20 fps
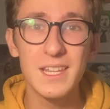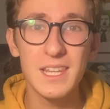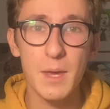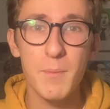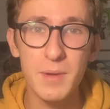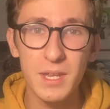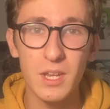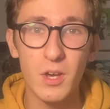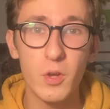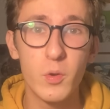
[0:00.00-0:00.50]

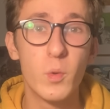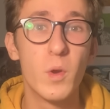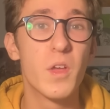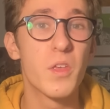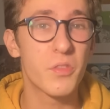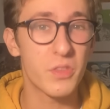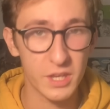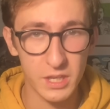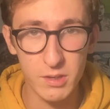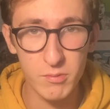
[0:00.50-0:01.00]
Let me know.
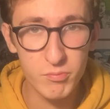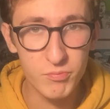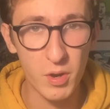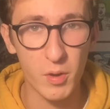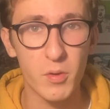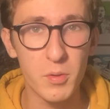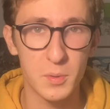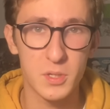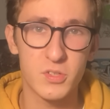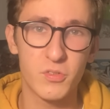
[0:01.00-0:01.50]
Thank you
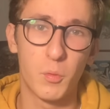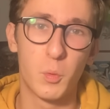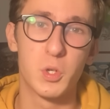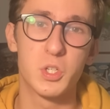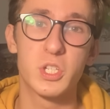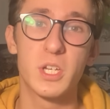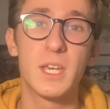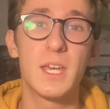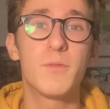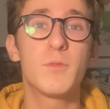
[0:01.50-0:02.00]
very much for
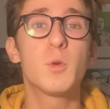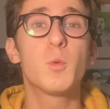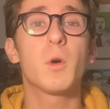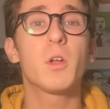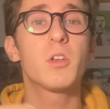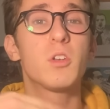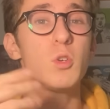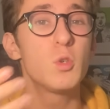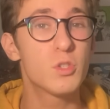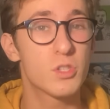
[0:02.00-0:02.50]
watching. If you
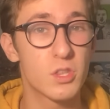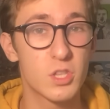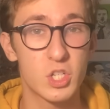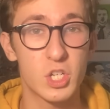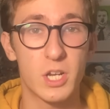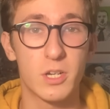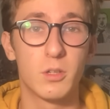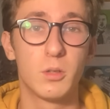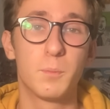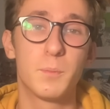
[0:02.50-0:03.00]
are new to the
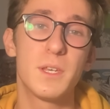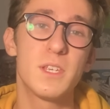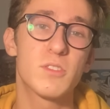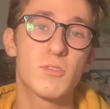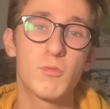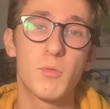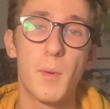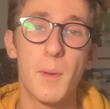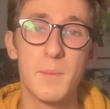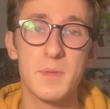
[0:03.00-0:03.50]
channel, please
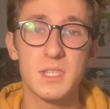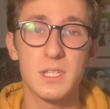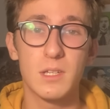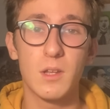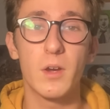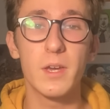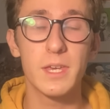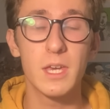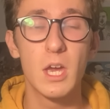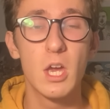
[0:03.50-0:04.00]
do remember to
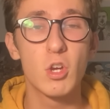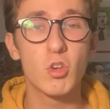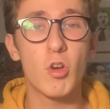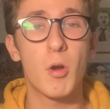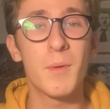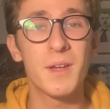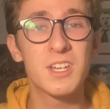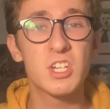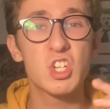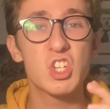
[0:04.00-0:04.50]
like,
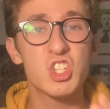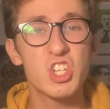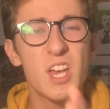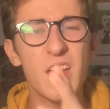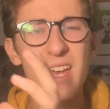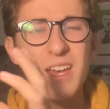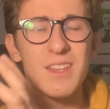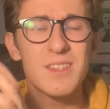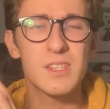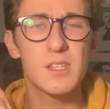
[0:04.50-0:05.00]
comment,
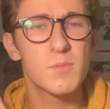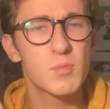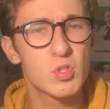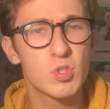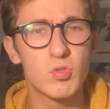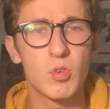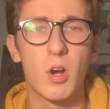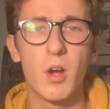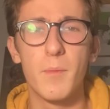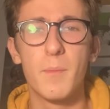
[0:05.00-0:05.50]
share and
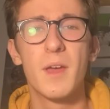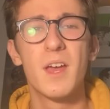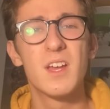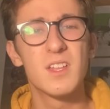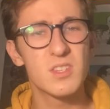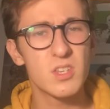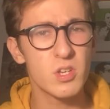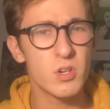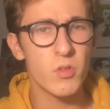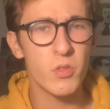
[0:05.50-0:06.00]
subscribe.
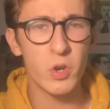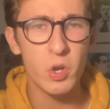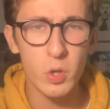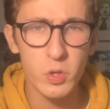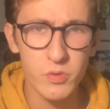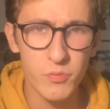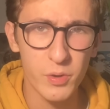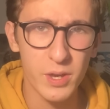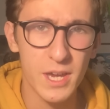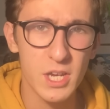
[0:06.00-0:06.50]
Turn on the
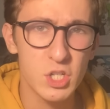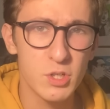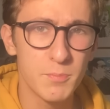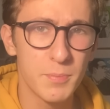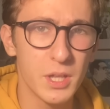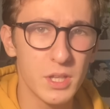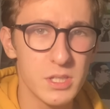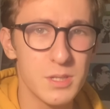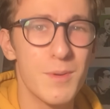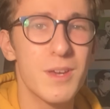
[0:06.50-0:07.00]
notification
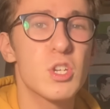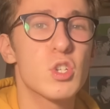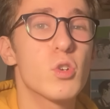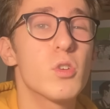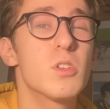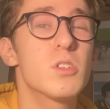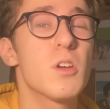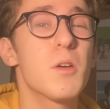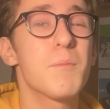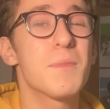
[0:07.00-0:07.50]
bell to make
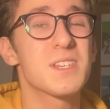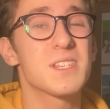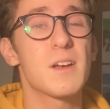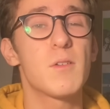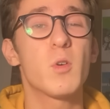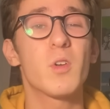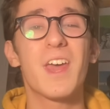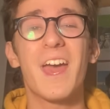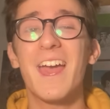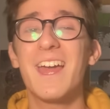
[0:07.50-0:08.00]
sure you don't miss
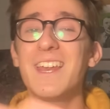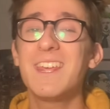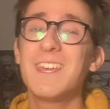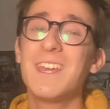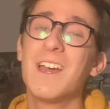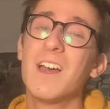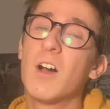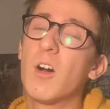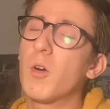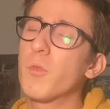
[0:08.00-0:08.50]
out on
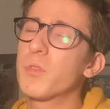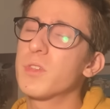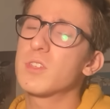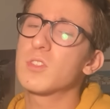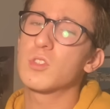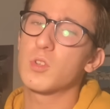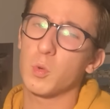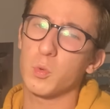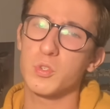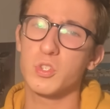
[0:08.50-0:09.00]
any of
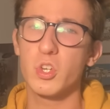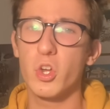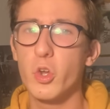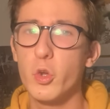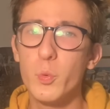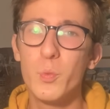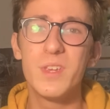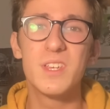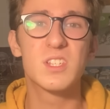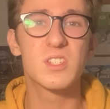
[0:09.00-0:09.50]
this Doctor
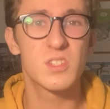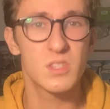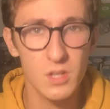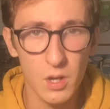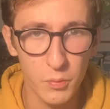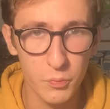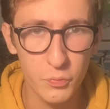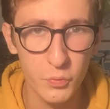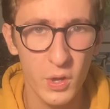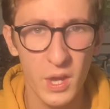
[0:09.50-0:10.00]
Who-y
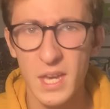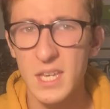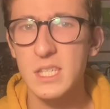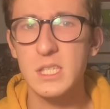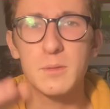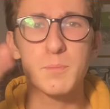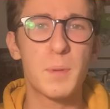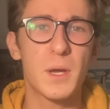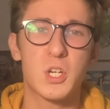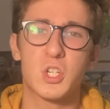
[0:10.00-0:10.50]
stuff,
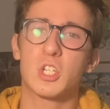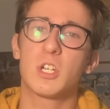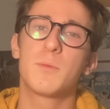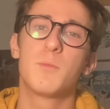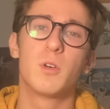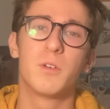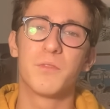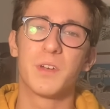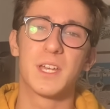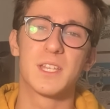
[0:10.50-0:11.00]
especially
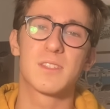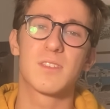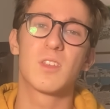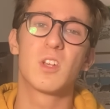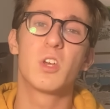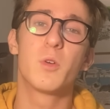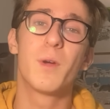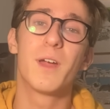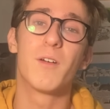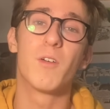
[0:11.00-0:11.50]
moving into the
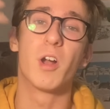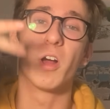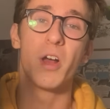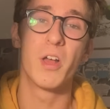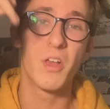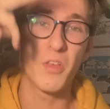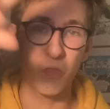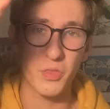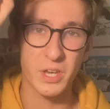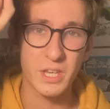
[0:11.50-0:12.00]
new era.
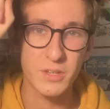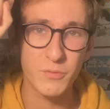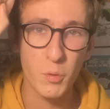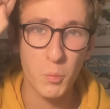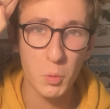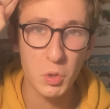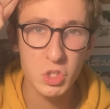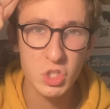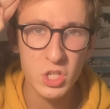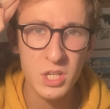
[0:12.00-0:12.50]
Thank you for
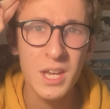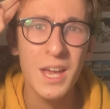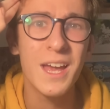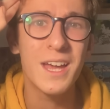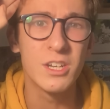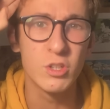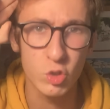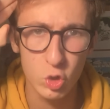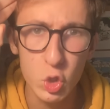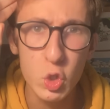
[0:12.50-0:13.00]
watching and